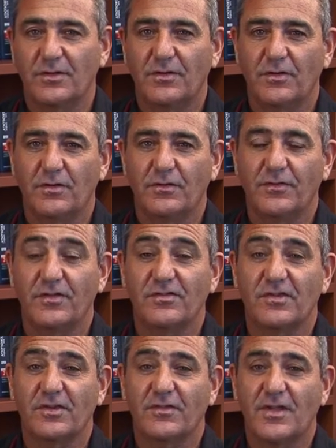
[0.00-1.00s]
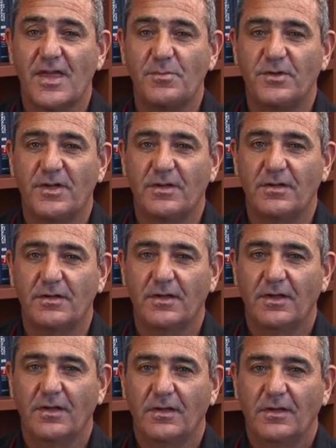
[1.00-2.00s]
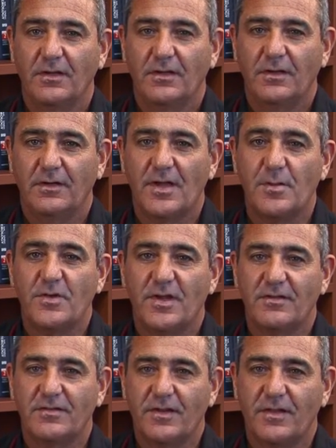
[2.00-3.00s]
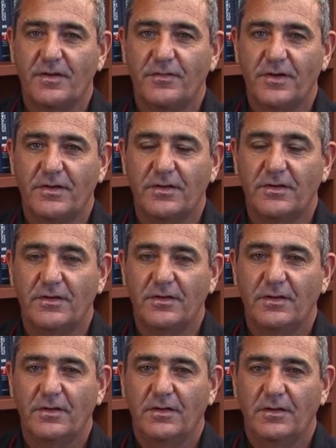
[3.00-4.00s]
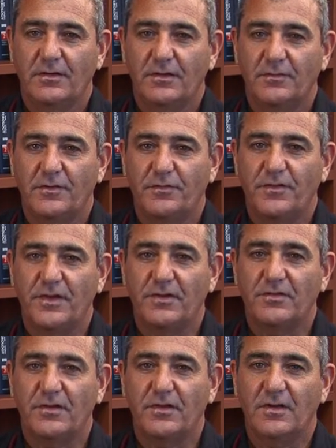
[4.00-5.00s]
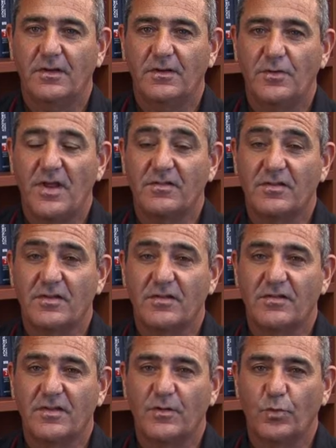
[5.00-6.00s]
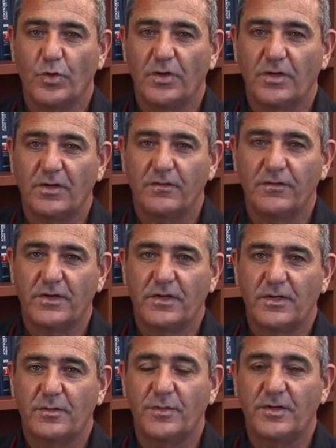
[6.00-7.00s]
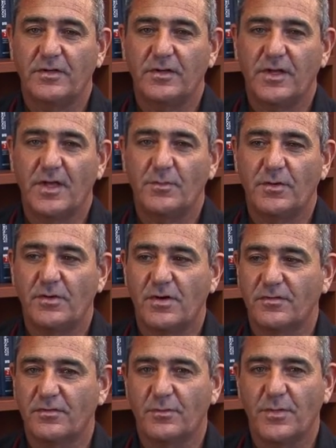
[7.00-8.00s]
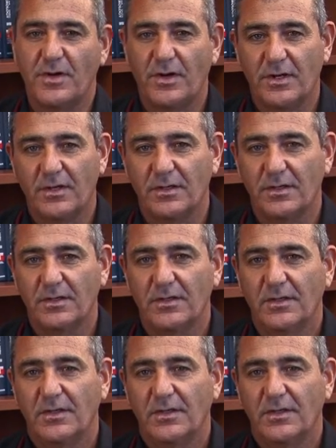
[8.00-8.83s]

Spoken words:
at the University of Cape Town, in Cape Town, South Africa. And after finishing a residency and working for a little bit, I came across to America,